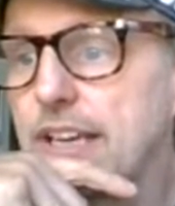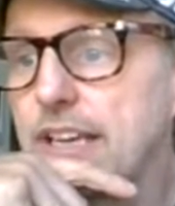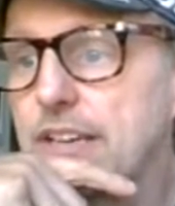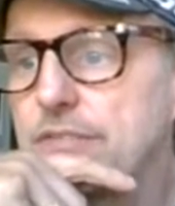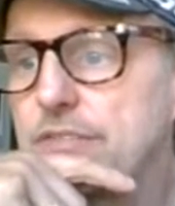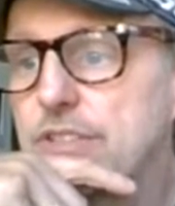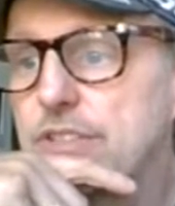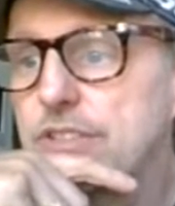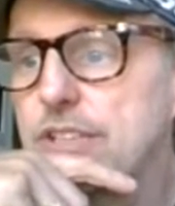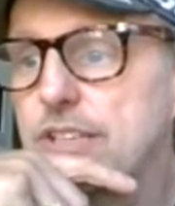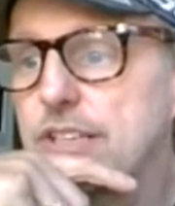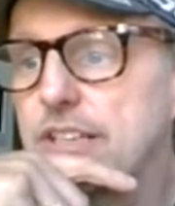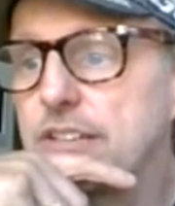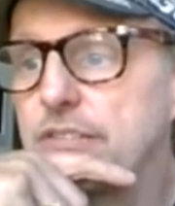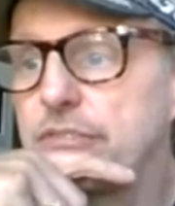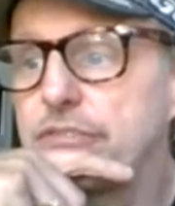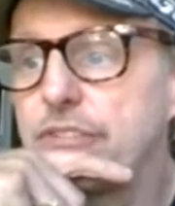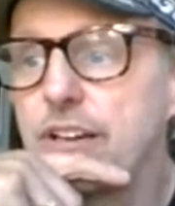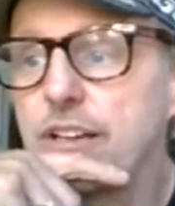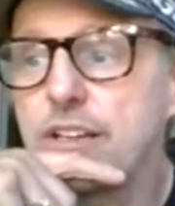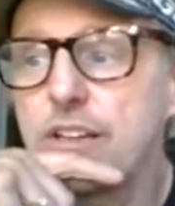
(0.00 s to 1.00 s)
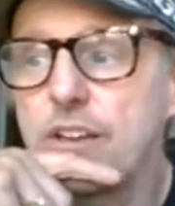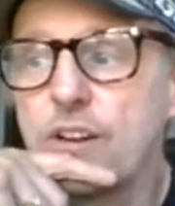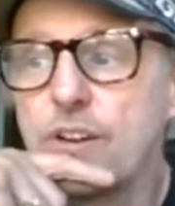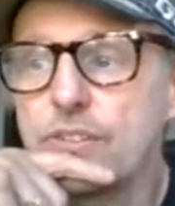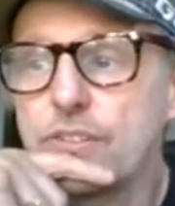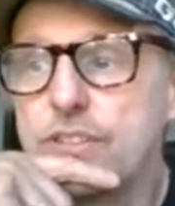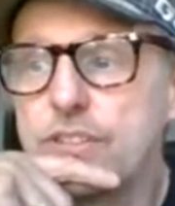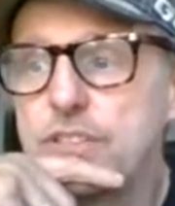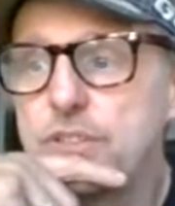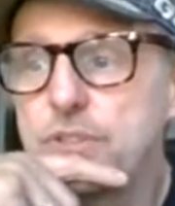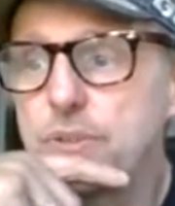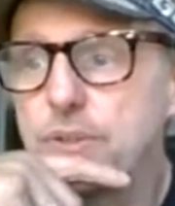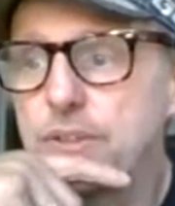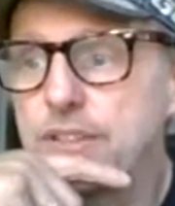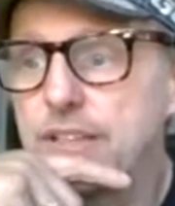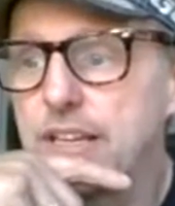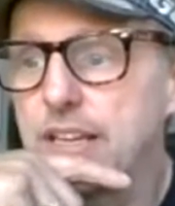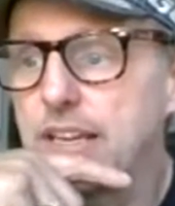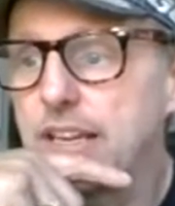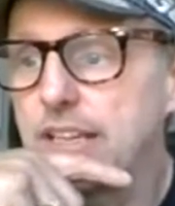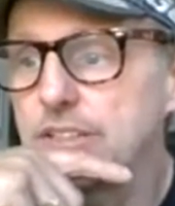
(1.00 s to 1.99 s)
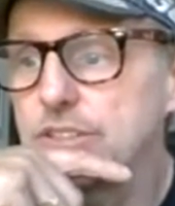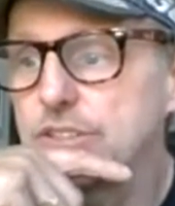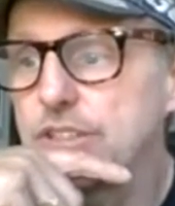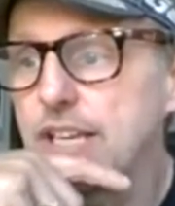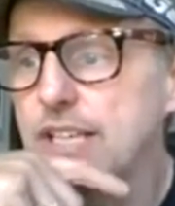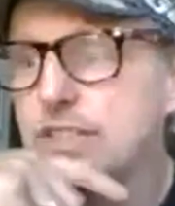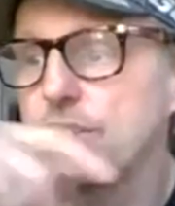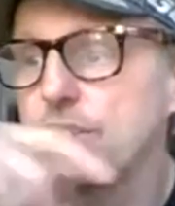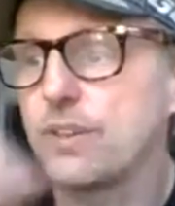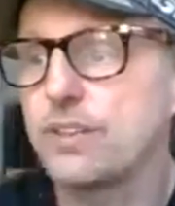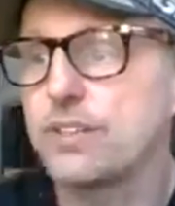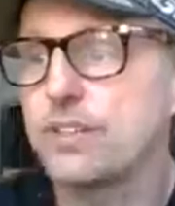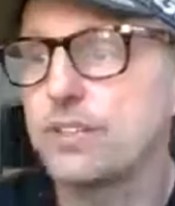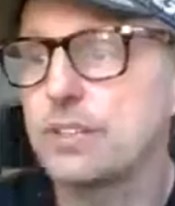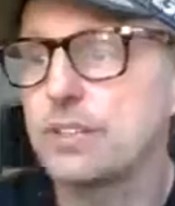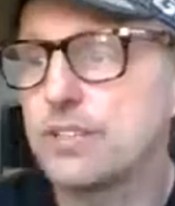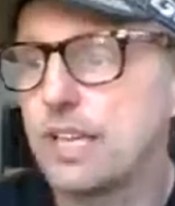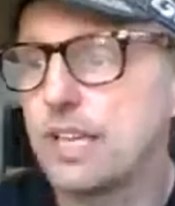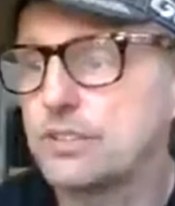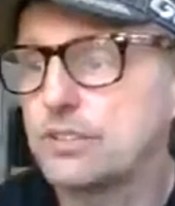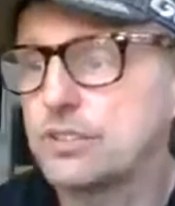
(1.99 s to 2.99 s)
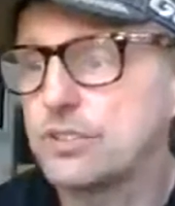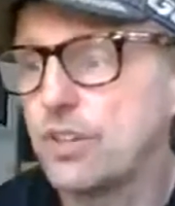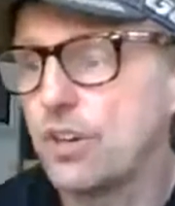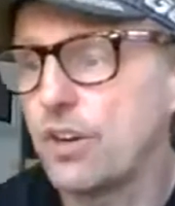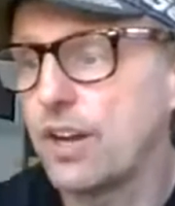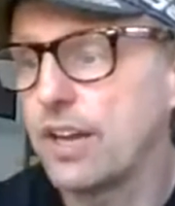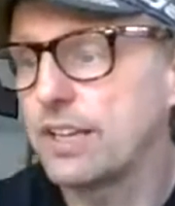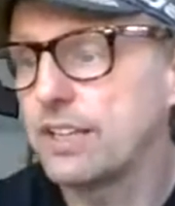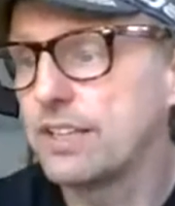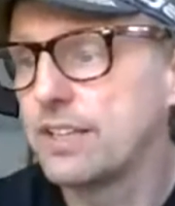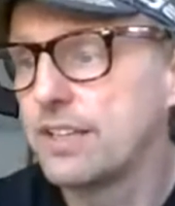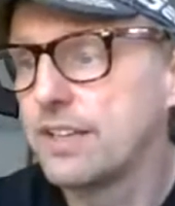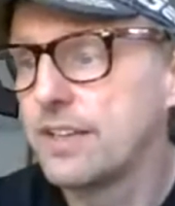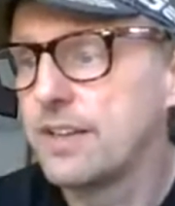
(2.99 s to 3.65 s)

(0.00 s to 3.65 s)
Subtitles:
either sitting in the front garden enjoying their lunch out in the sunshine.